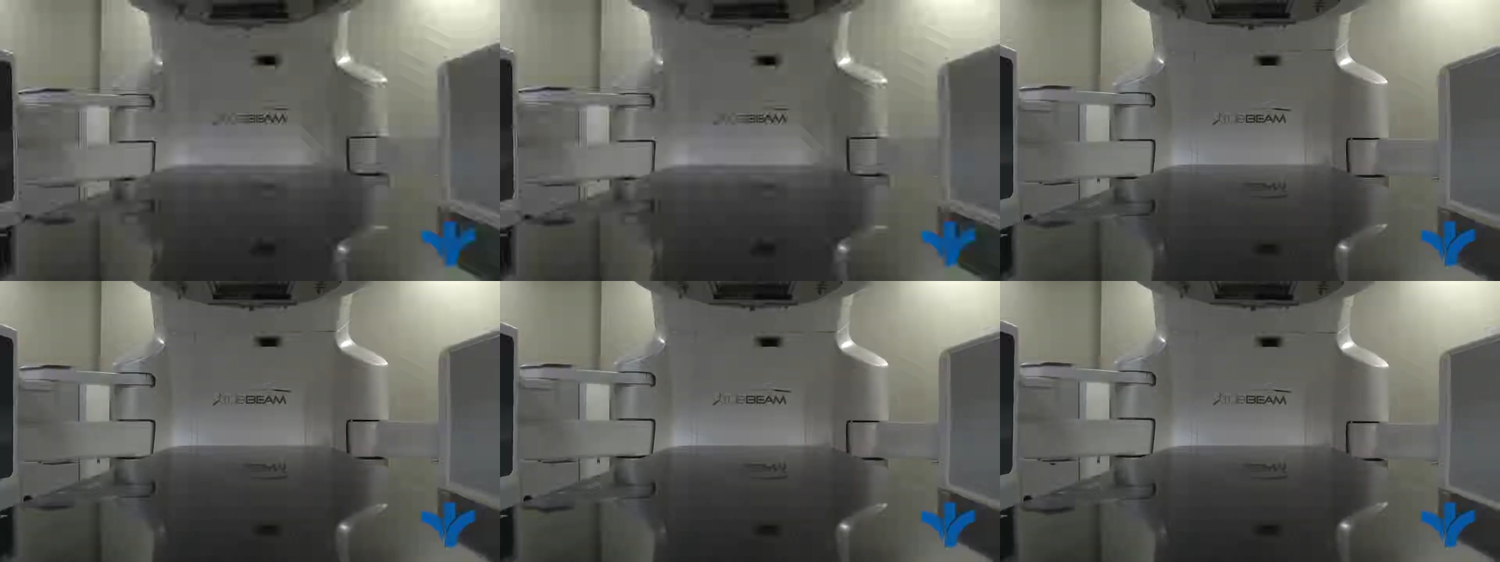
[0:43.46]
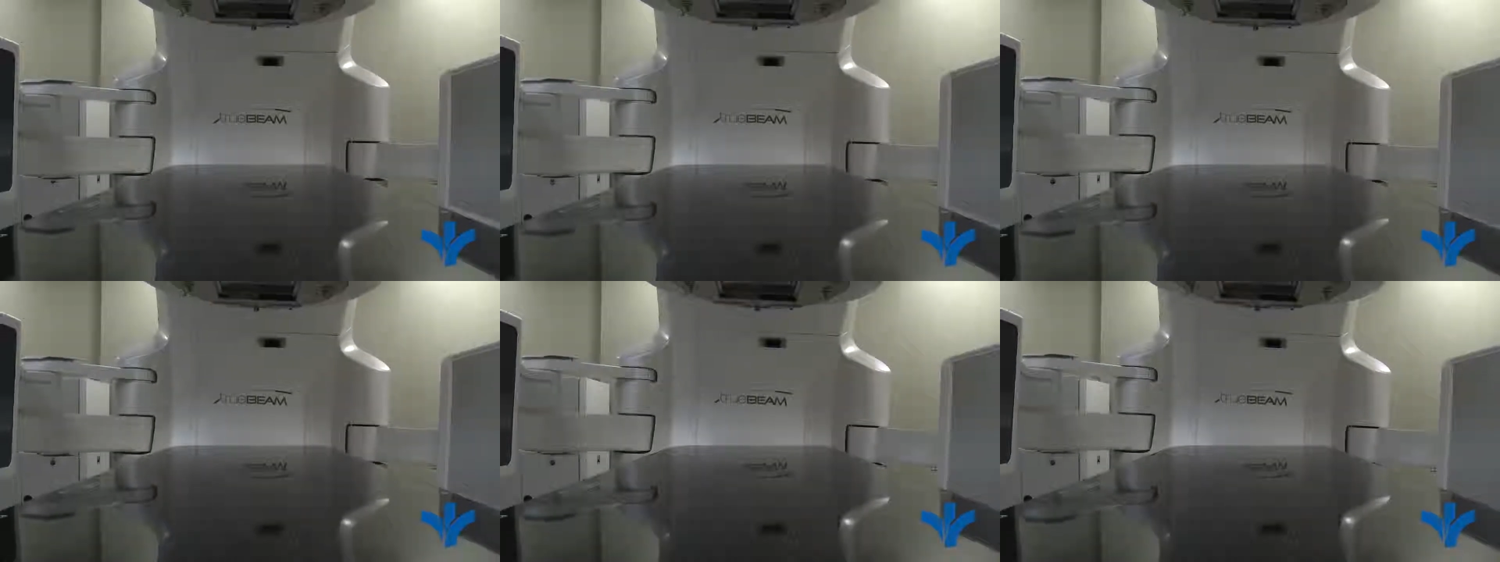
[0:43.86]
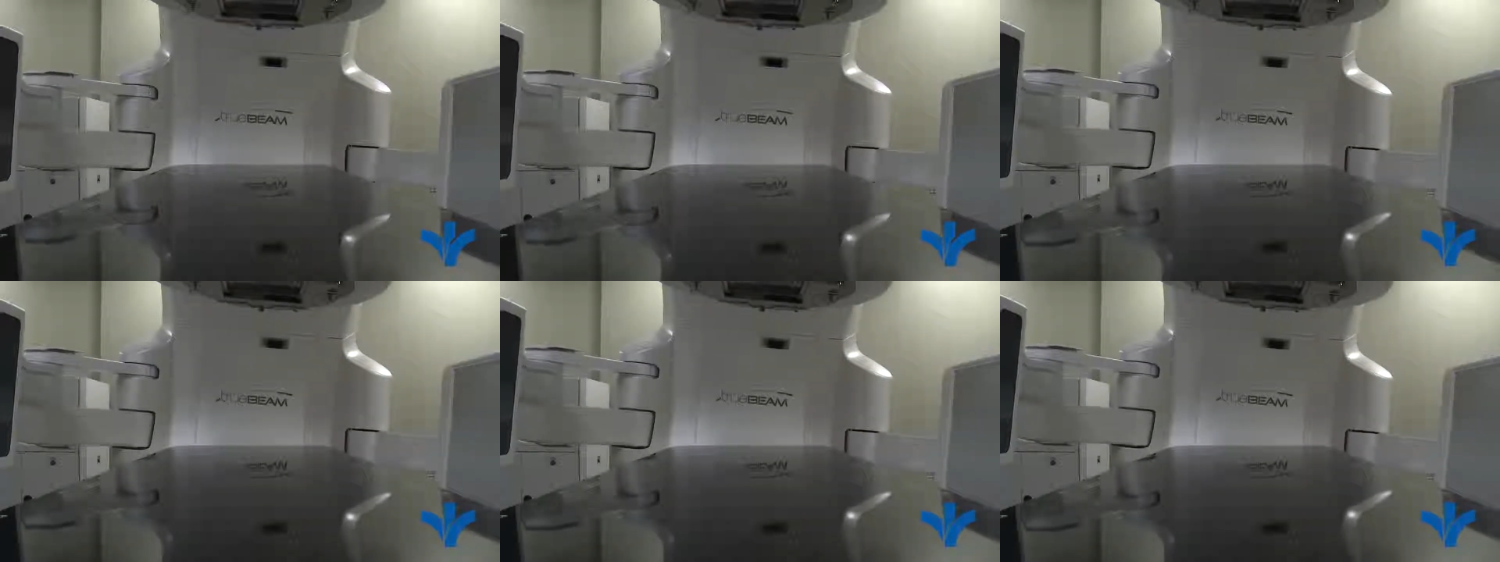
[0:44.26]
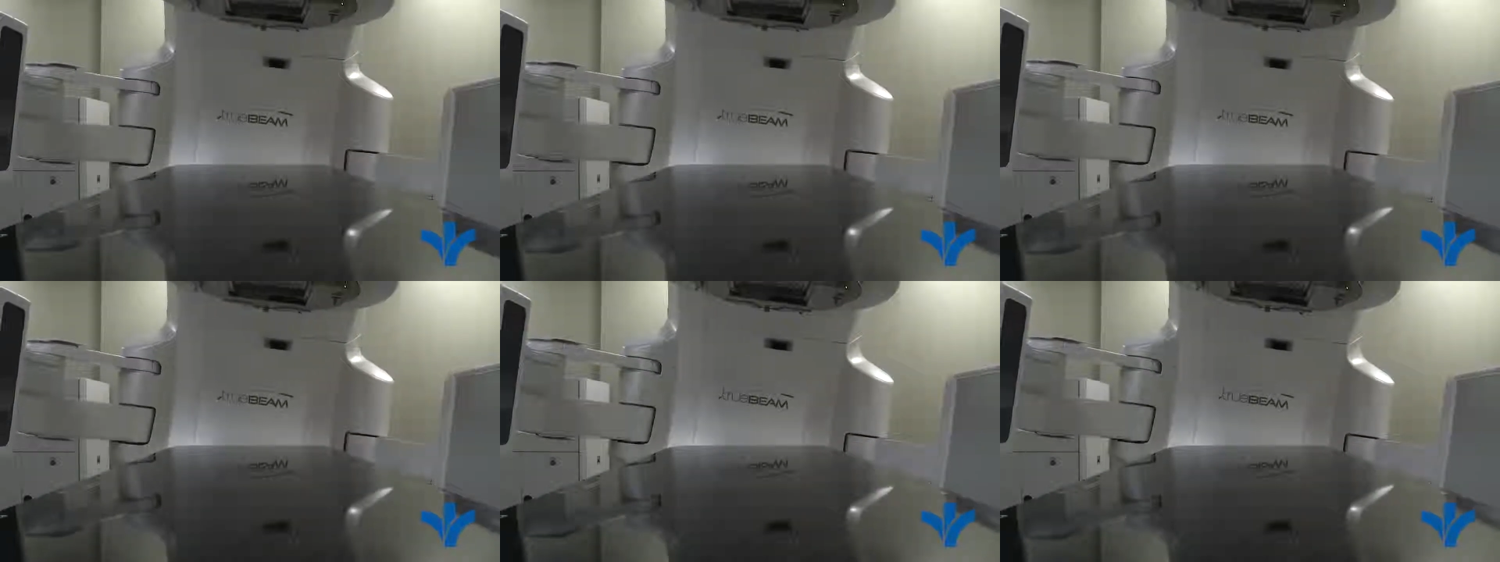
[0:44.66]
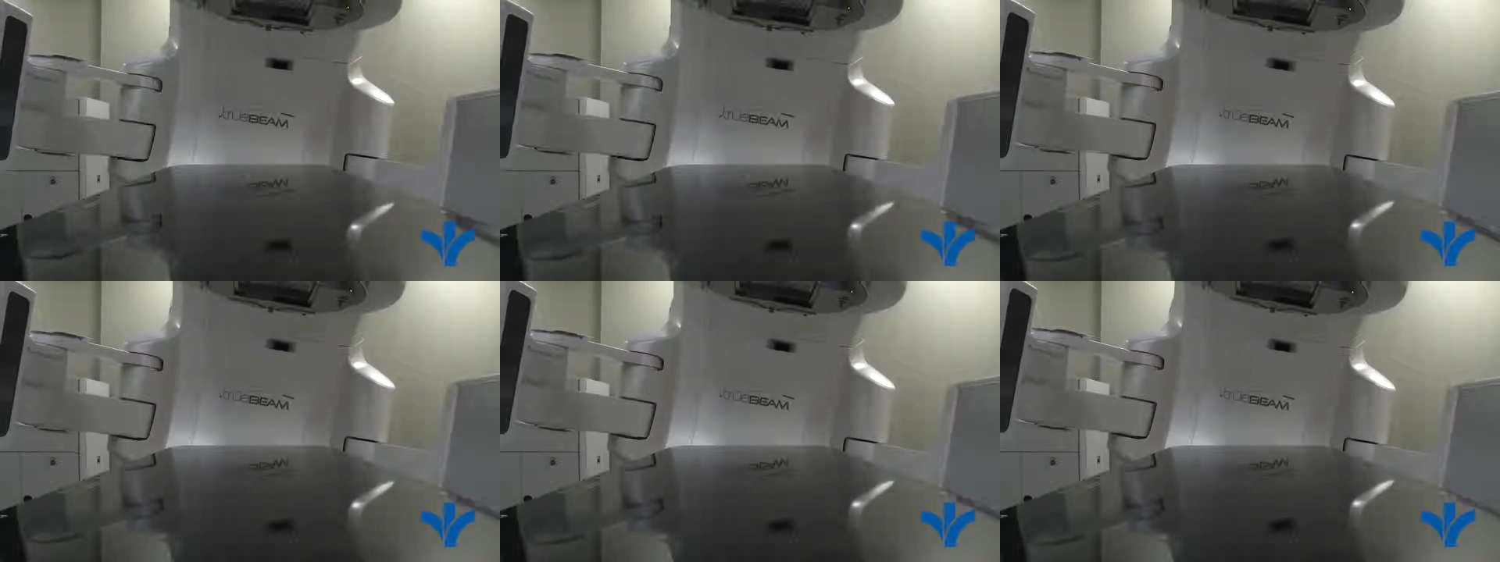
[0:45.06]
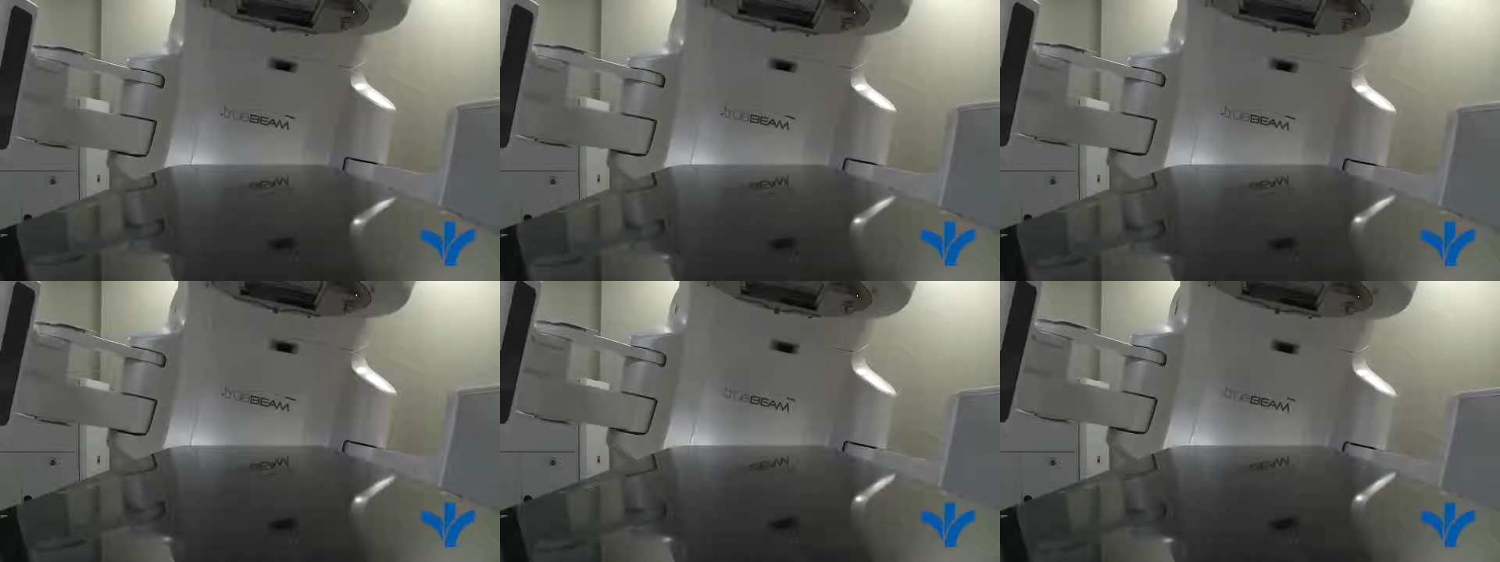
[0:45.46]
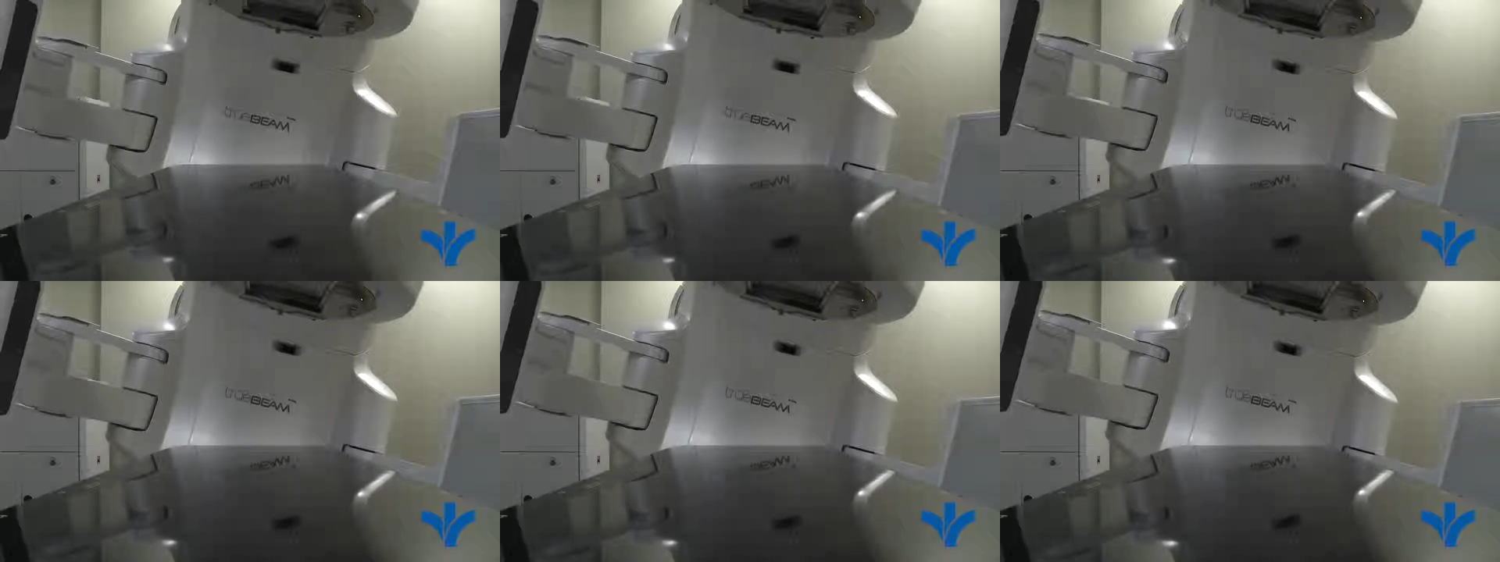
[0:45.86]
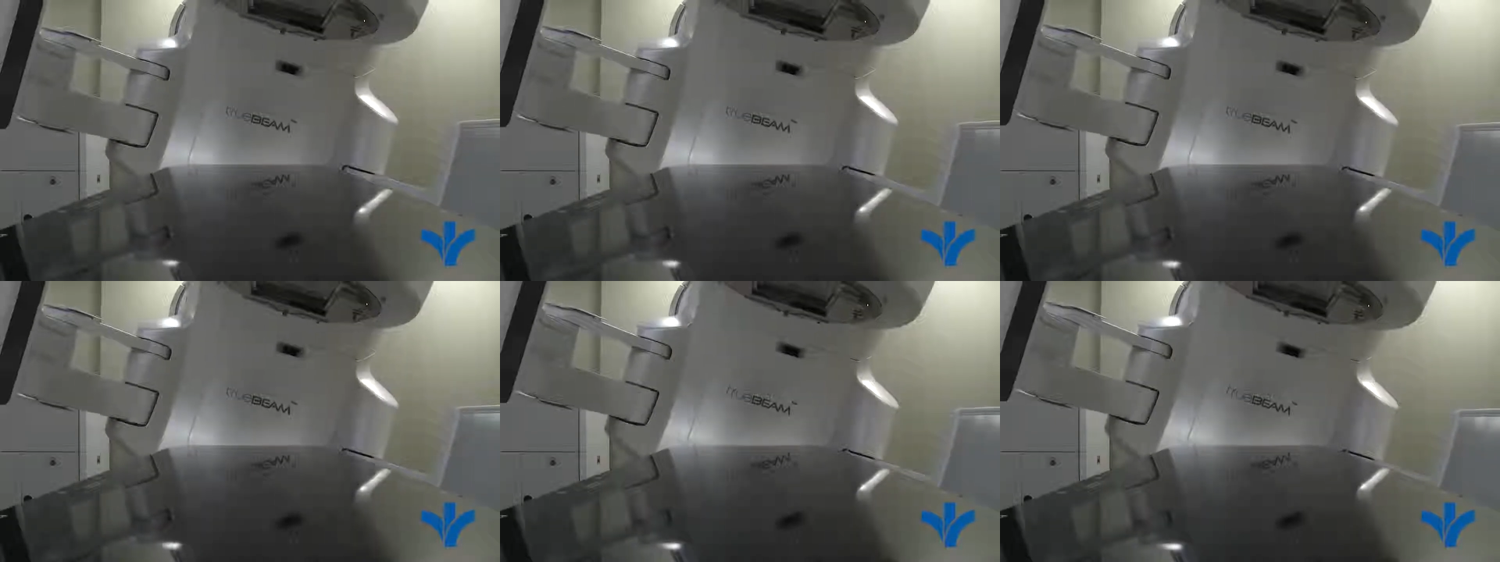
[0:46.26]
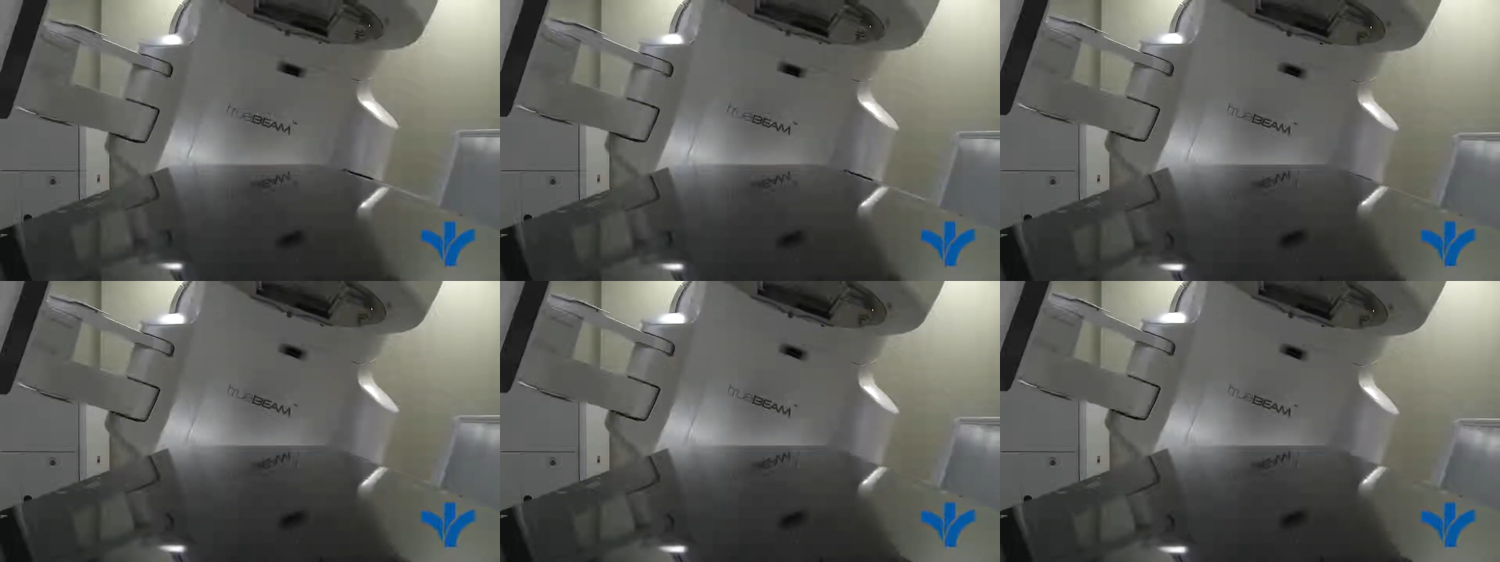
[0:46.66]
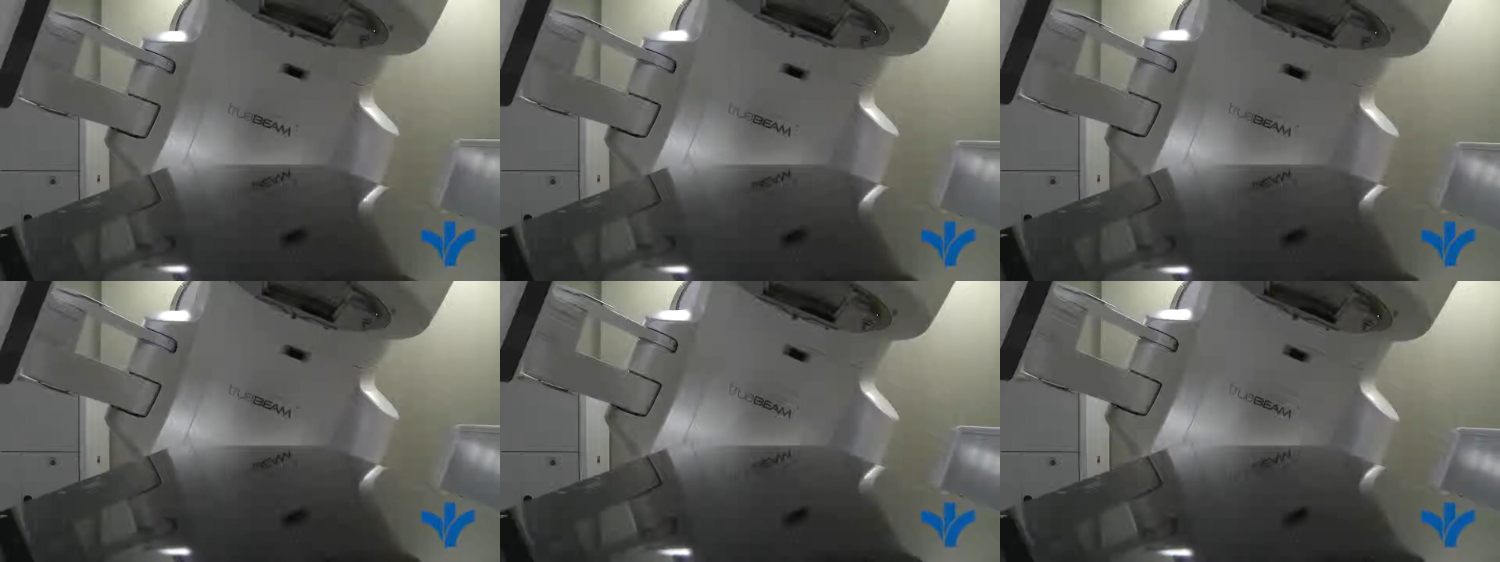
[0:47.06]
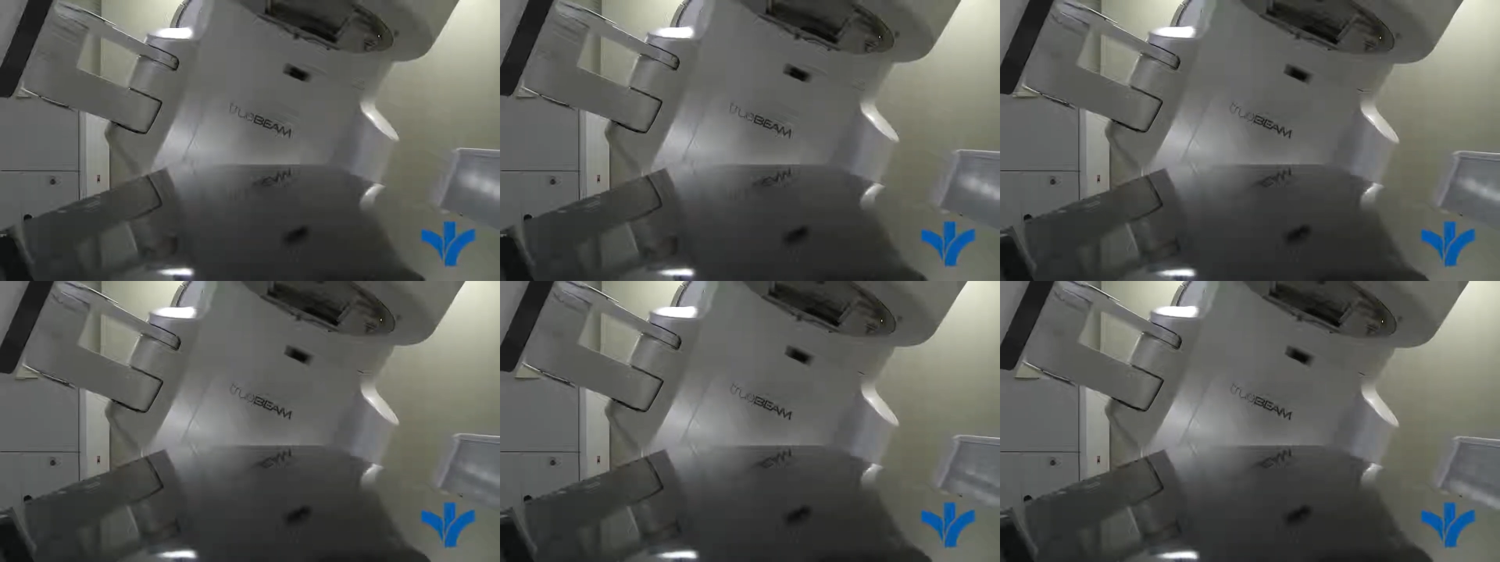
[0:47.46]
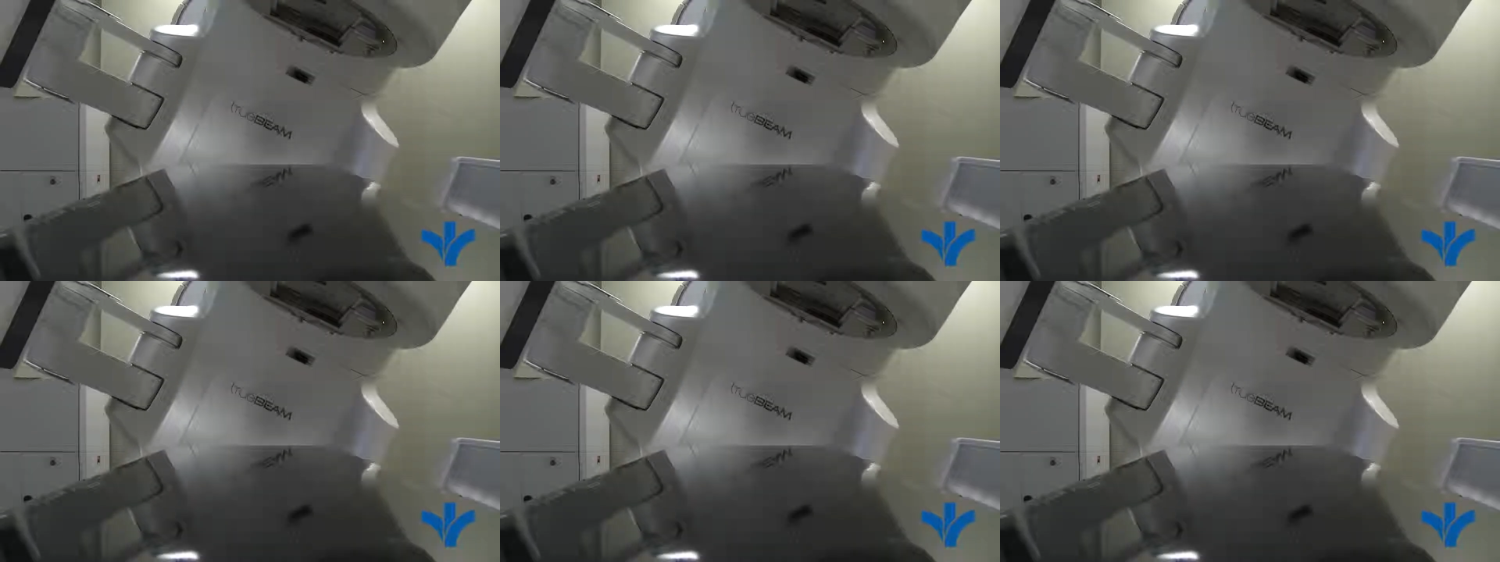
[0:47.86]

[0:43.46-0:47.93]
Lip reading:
[unreadable: no face in view]